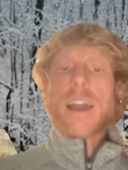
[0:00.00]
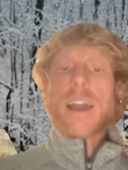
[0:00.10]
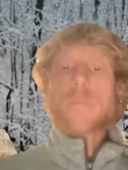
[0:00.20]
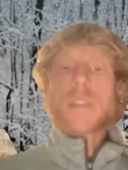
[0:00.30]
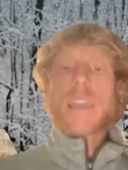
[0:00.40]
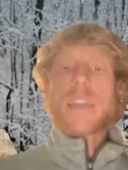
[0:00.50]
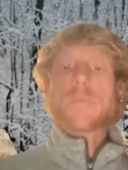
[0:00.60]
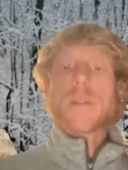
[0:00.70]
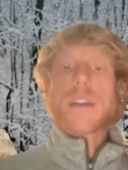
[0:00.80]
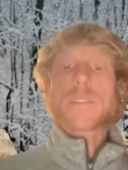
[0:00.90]
complicated
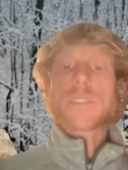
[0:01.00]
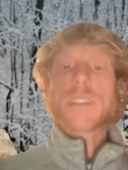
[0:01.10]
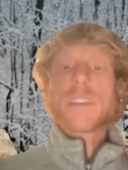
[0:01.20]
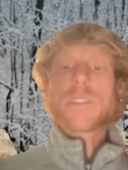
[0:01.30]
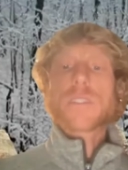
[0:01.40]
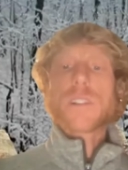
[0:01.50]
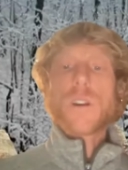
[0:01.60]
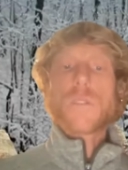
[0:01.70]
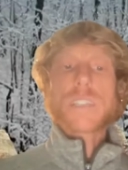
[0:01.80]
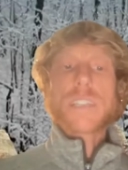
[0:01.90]
by Arsenio's
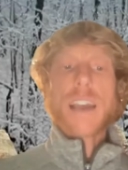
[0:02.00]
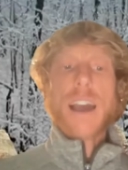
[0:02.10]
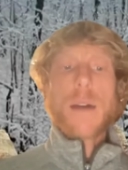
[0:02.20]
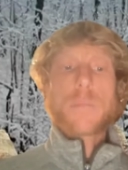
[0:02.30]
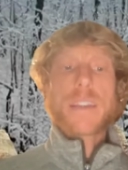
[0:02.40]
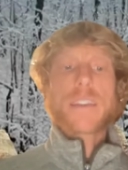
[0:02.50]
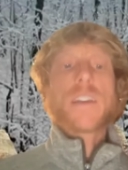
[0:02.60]
closing comment.